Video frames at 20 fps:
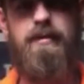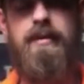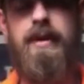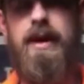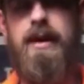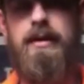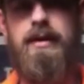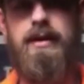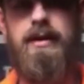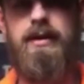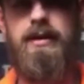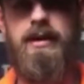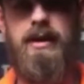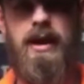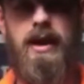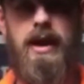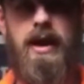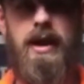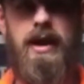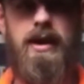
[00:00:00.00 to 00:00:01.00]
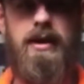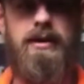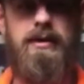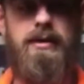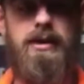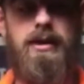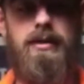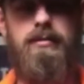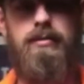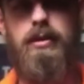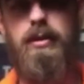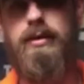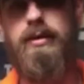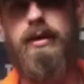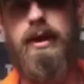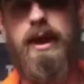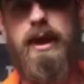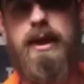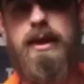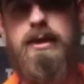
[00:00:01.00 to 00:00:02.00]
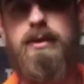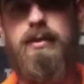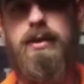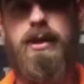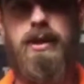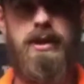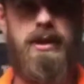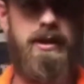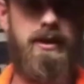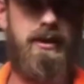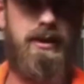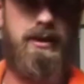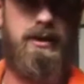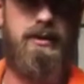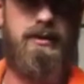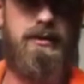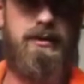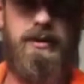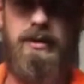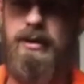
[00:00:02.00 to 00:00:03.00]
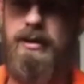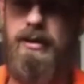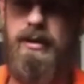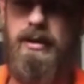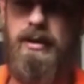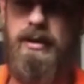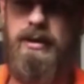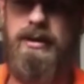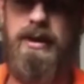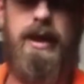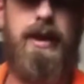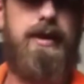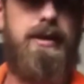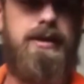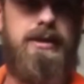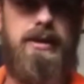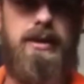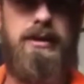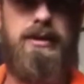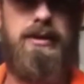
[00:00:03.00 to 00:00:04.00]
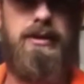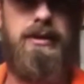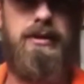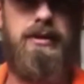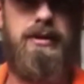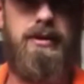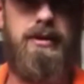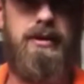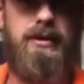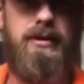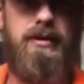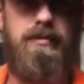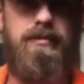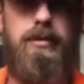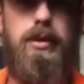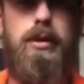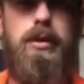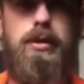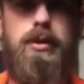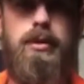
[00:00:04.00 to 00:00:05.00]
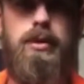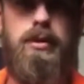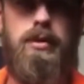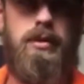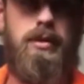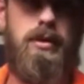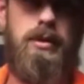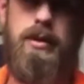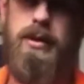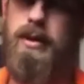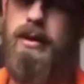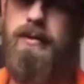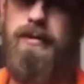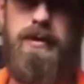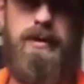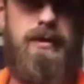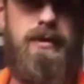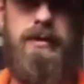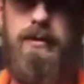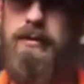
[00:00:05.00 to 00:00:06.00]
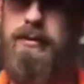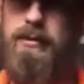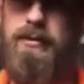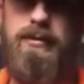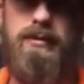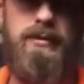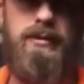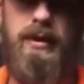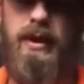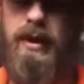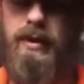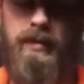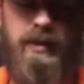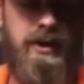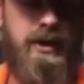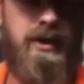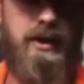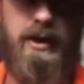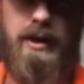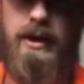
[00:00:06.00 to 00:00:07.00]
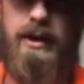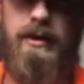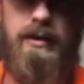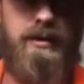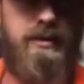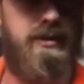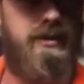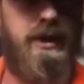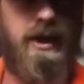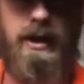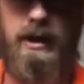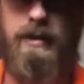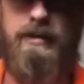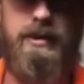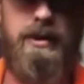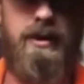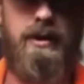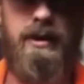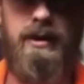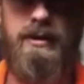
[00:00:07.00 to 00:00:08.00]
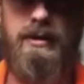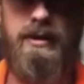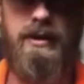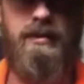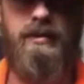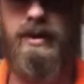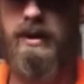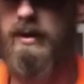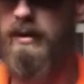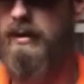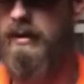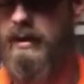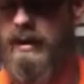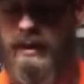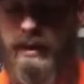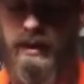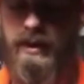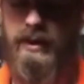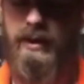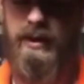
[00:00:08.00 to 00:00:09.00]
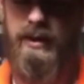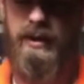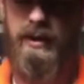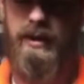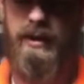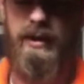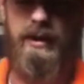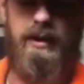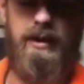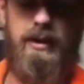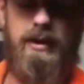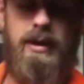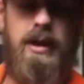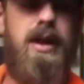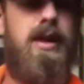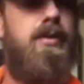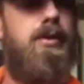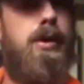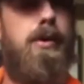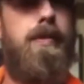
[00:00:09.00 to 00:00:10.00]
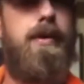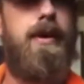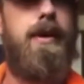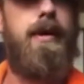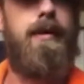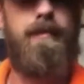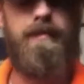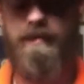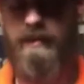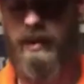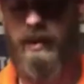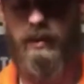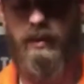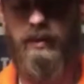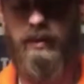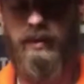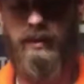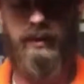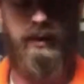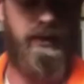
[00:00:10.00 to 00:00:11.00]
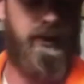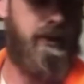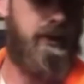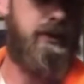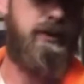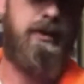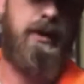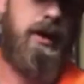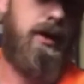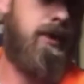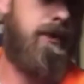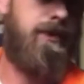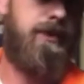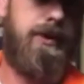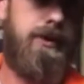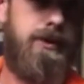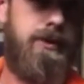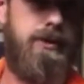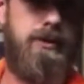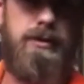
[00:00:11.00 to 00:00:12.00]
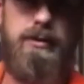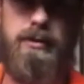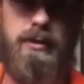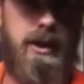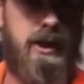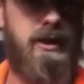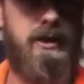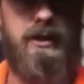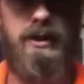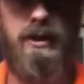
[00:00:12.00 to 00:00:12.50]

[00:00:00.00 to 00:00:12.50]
a valley and you need both your hands, where you can tie this onto your bow, or if you with a gun, tie it up to there somewhere, and rope it up, or help you drag a